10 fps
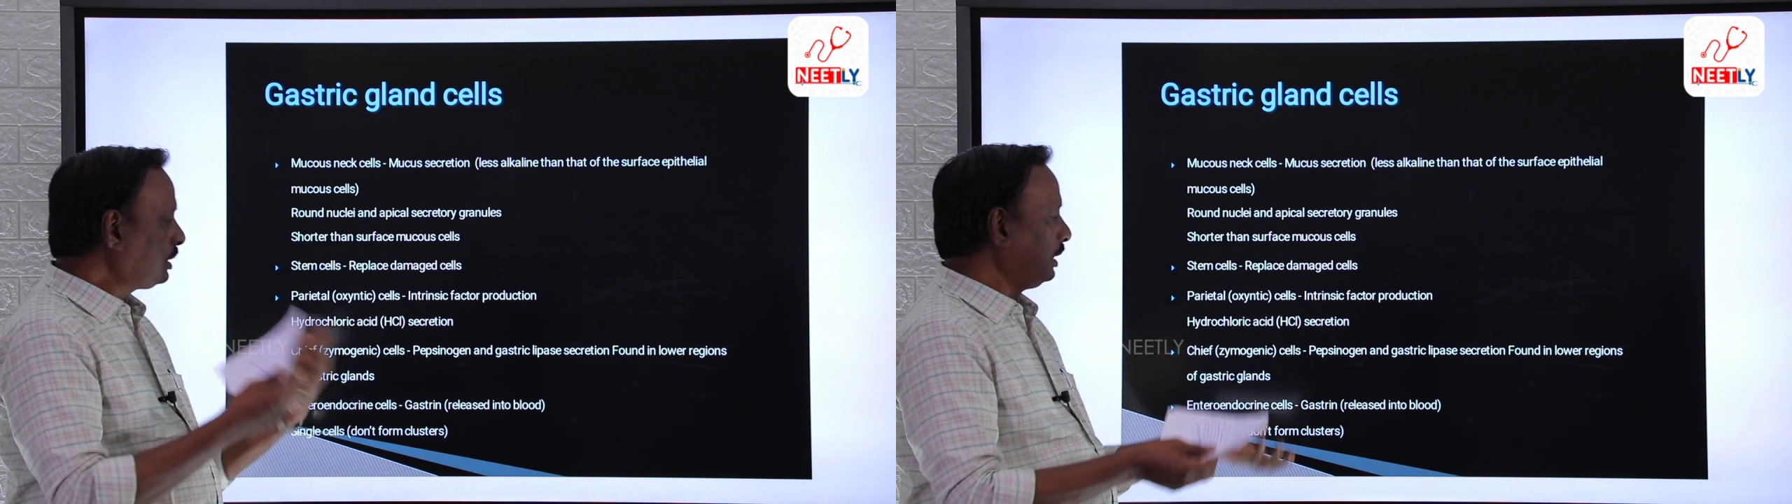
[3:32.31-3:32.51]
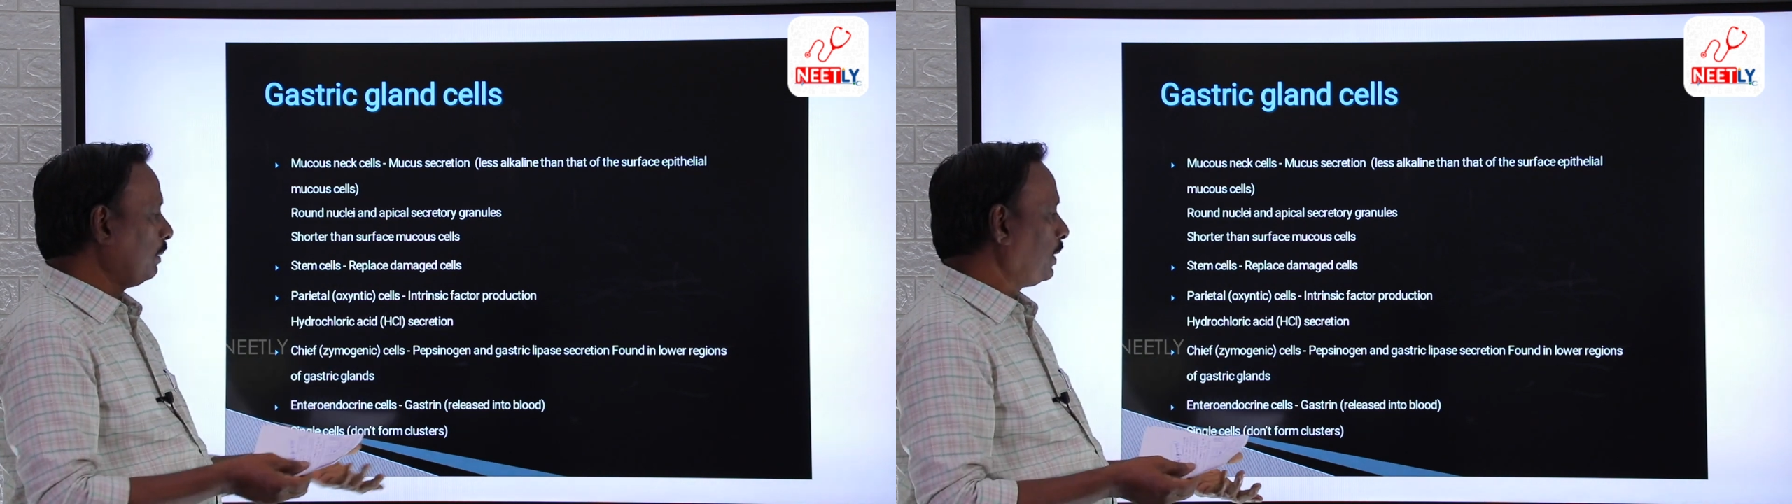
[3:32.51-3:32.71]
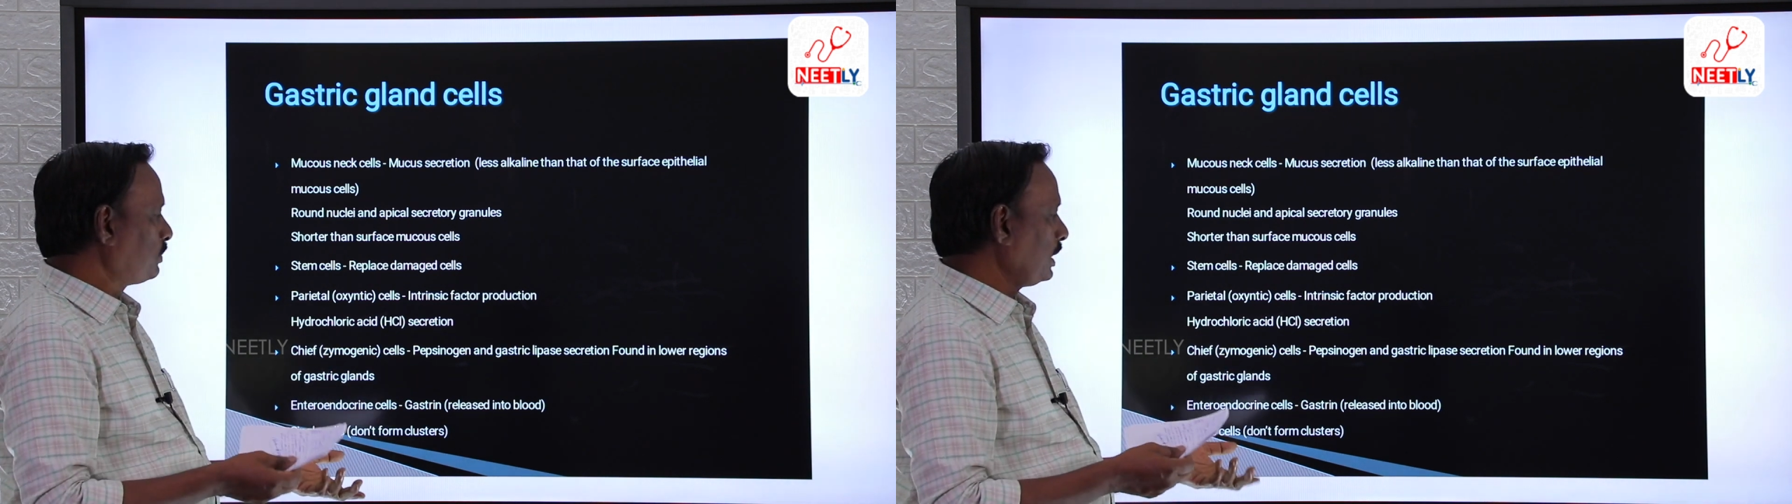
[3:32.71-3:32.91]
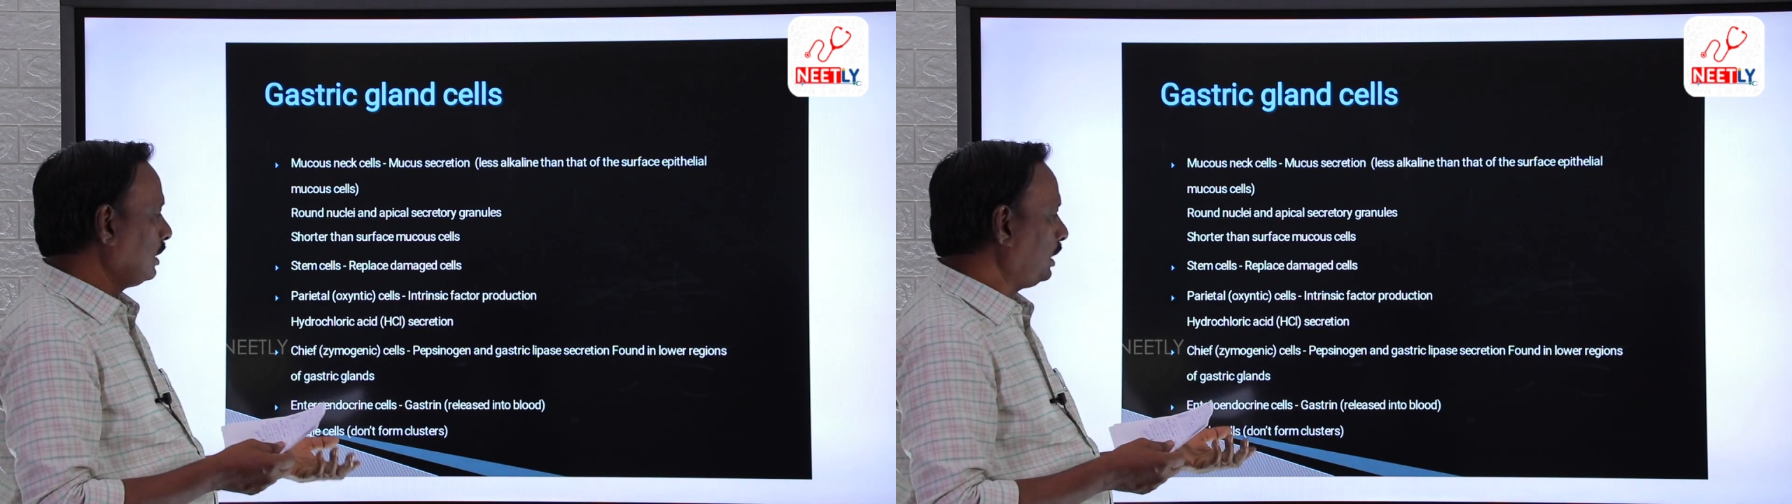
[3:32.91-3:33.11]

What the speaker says: the pepsin